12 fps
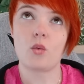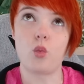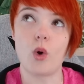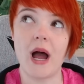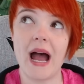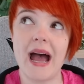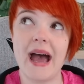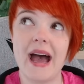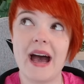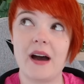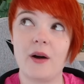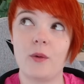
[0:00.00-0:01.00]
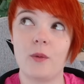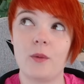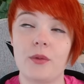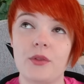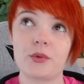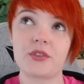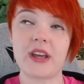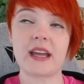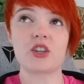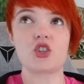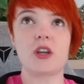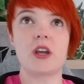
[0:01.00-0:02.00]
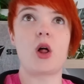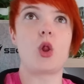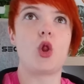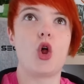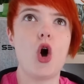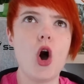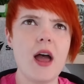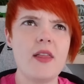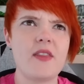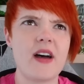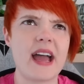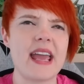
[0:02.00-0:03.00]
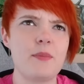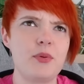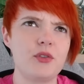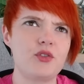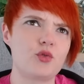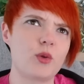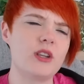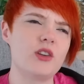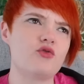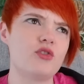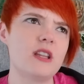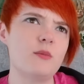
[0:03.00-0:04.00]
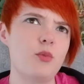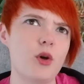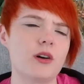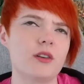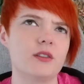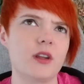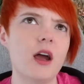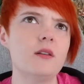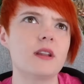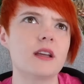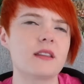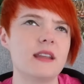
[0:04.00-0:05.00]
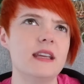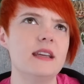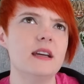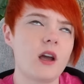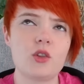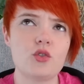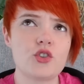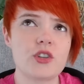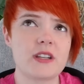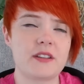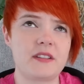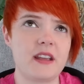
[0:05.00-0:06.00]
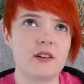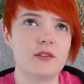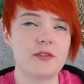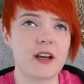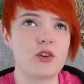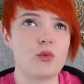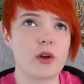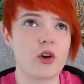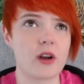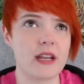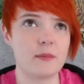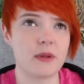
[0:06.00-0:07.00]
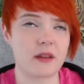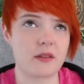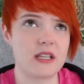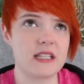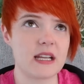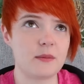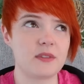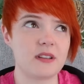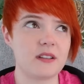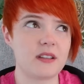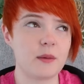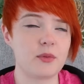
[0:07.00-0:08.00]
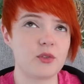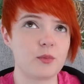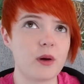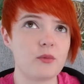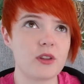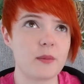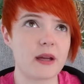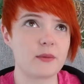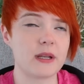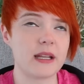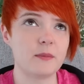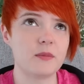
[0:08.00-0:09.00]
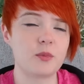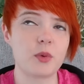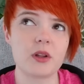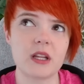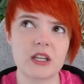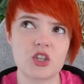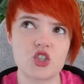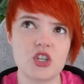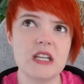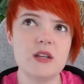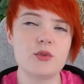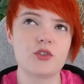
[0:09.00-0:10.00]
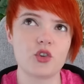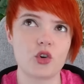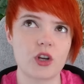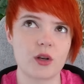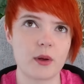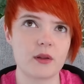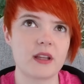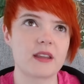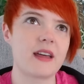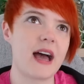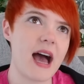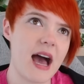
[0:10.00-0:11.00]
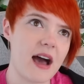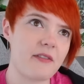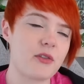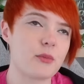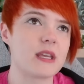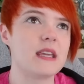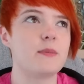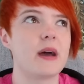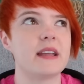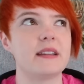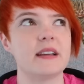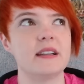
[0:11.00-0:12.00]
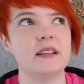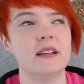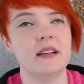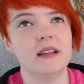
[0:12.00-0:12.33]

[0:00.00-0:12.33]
Wow, there was actually a lot in that episode when you really boil it down. Like, the illusionist elf, I know we got her name like 3 times in this episode, but I'm really bad with names, but like, she was talking about like that half that we keep hidden,